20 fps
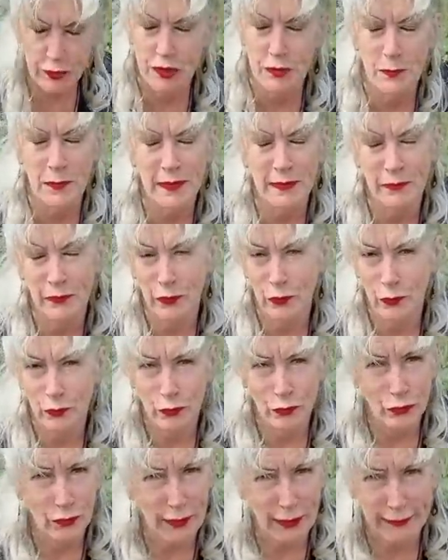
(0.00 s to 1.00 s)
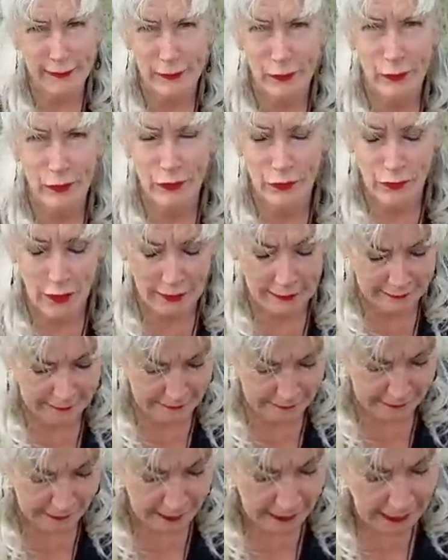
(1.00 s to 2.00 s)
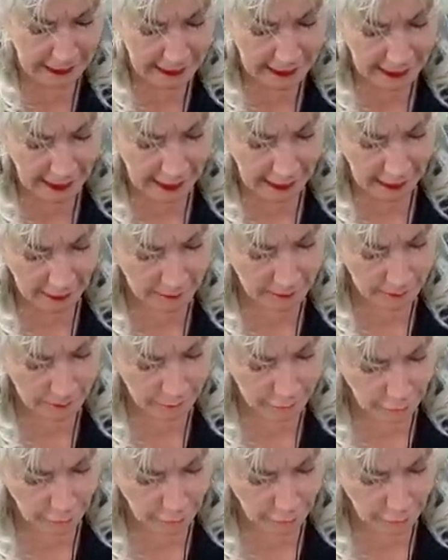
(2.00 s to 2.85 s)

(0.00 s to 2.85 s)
means you don't get so stressed. For